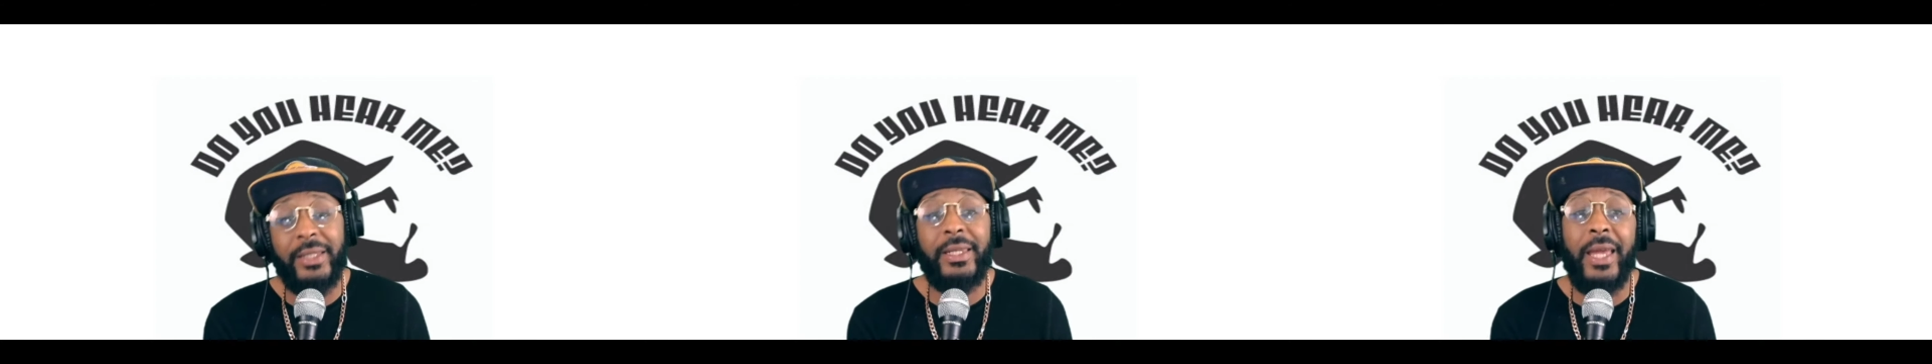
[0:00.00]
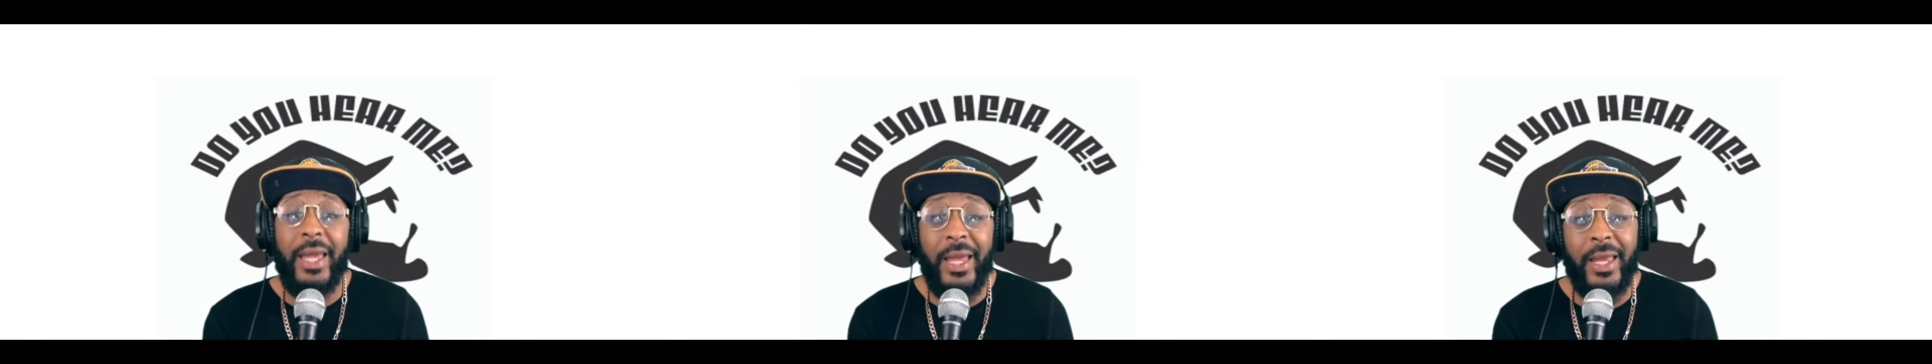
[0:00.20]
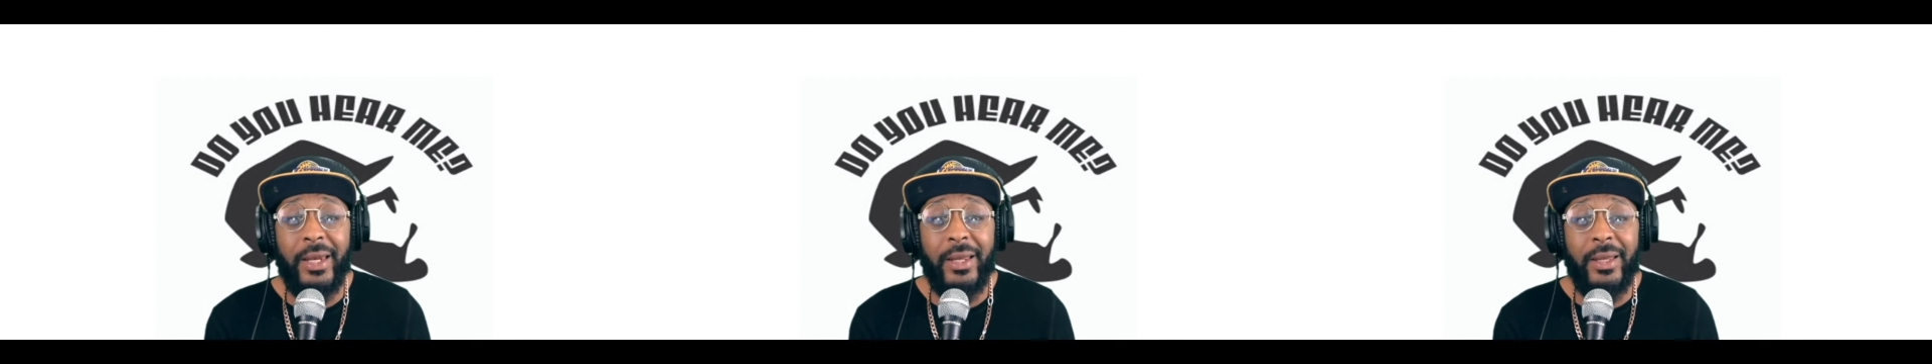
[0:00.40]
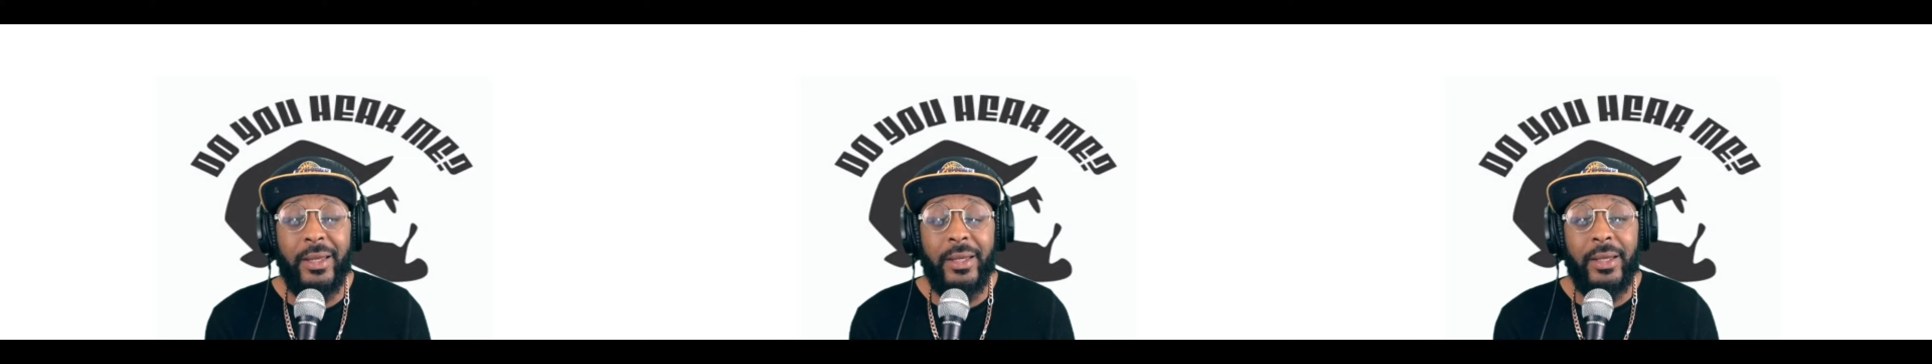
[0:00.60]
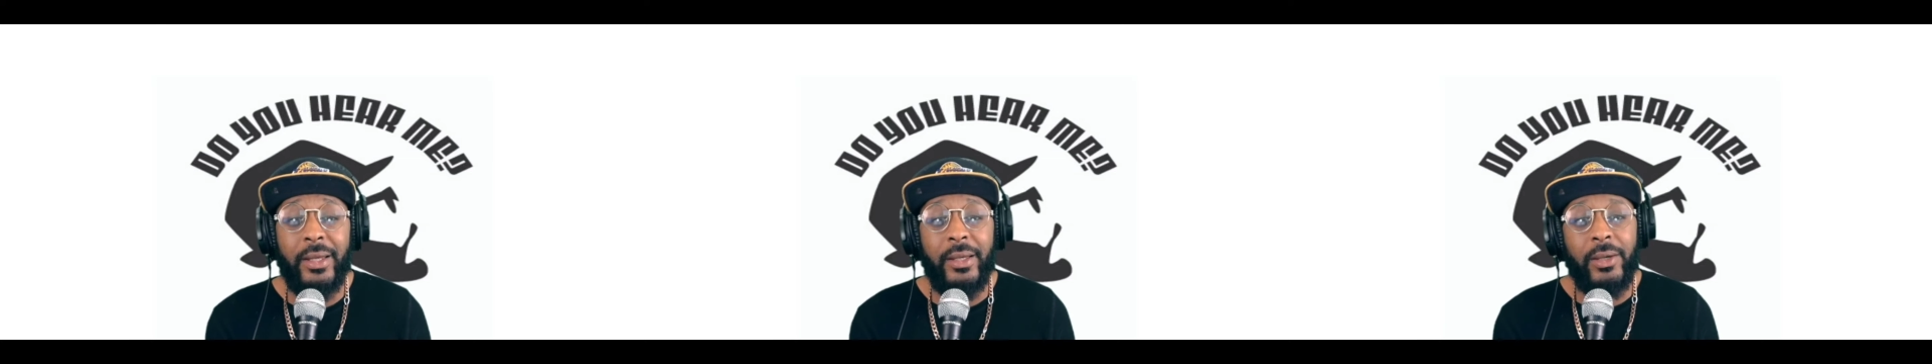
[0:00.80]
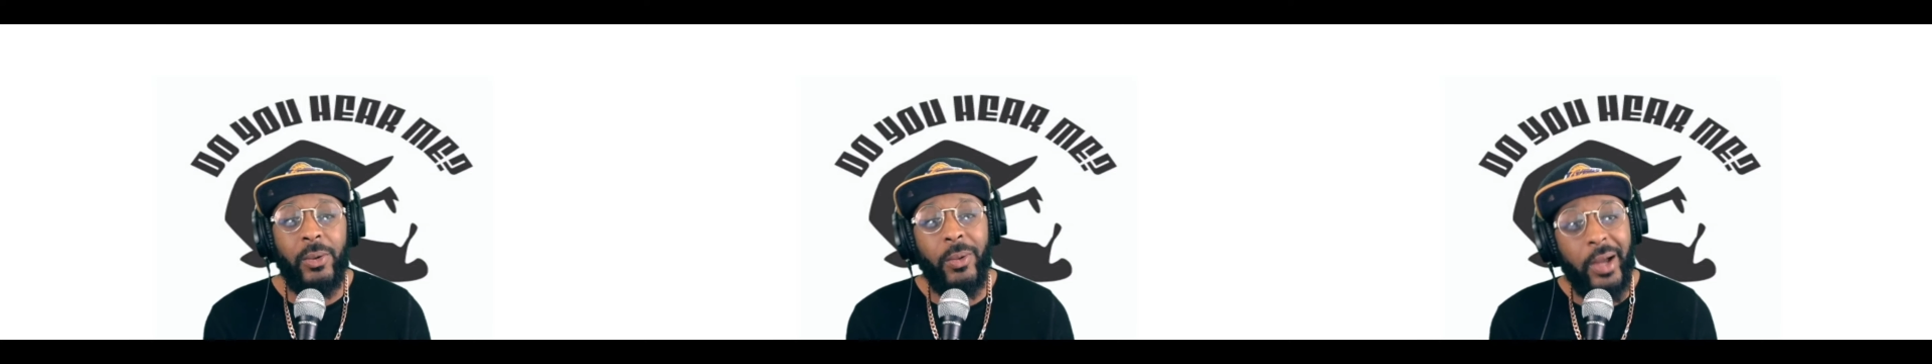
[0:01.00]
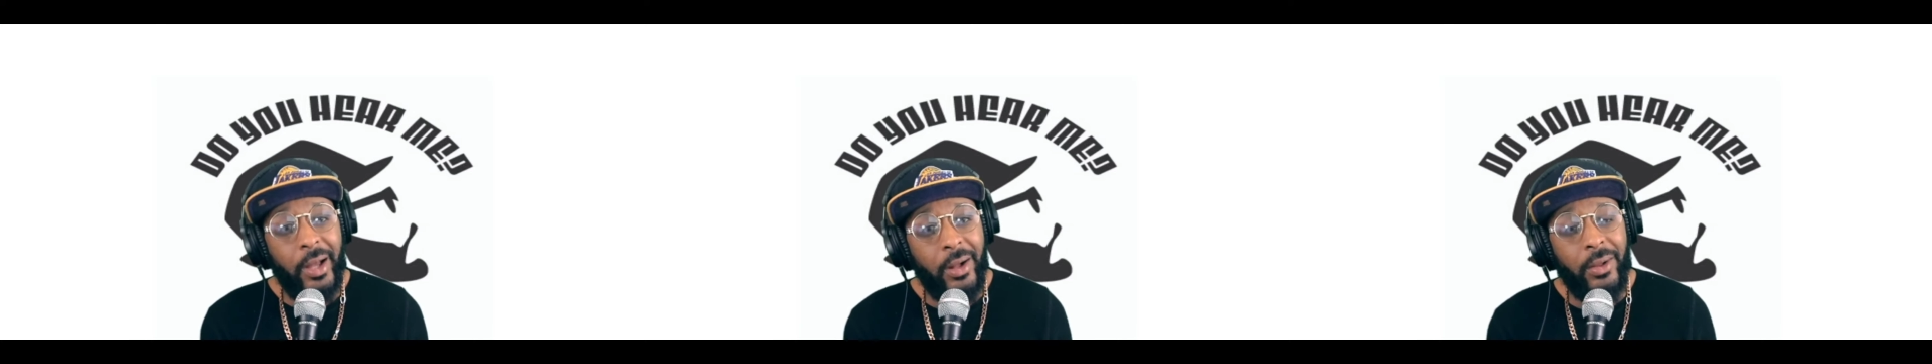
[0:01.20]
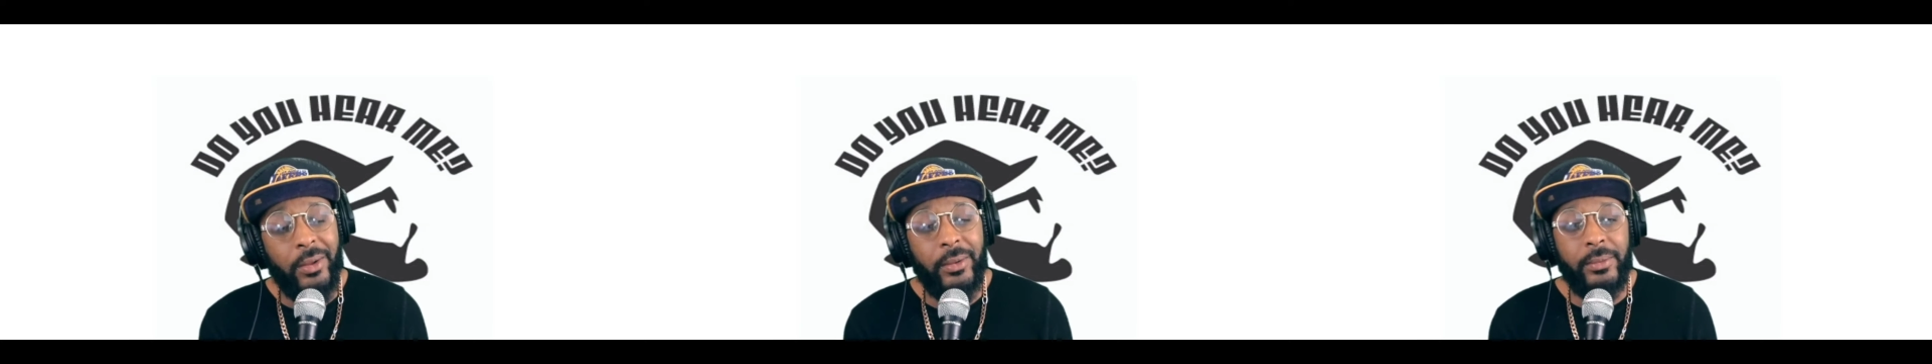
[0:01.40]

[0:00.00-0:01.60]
did, well,